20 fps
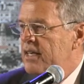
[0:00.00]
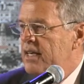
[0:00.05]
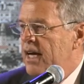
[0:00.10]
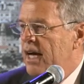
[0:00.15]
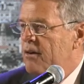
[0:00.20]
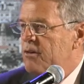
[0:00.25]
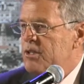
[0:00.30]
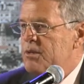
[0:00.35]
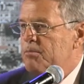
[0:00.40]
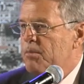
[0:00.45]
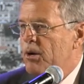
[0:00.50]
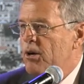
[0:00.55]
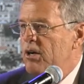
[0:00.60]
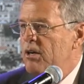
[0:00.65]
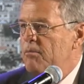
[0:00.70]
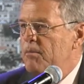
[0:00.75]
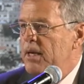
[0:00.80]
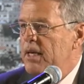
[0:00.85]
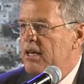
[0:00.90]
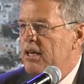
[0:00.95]
I was
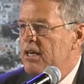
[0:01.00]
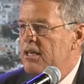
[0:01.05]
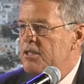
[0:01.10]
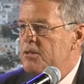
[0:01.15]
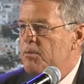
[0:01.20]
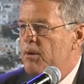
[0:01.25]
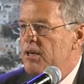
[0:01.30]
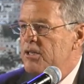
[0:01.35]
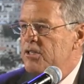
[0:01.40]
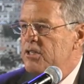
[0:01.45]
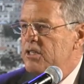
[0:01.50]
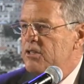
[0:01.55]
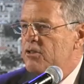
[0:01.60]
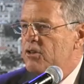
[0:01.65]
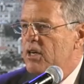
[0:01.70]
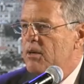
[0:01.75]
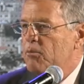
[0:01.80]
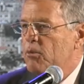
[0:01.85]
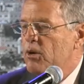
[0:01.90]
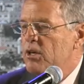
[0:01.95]
burdened because President
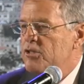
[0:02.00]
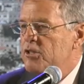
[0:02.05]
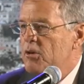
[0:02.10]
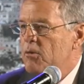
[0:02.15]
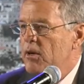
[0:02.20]
Trump wasn't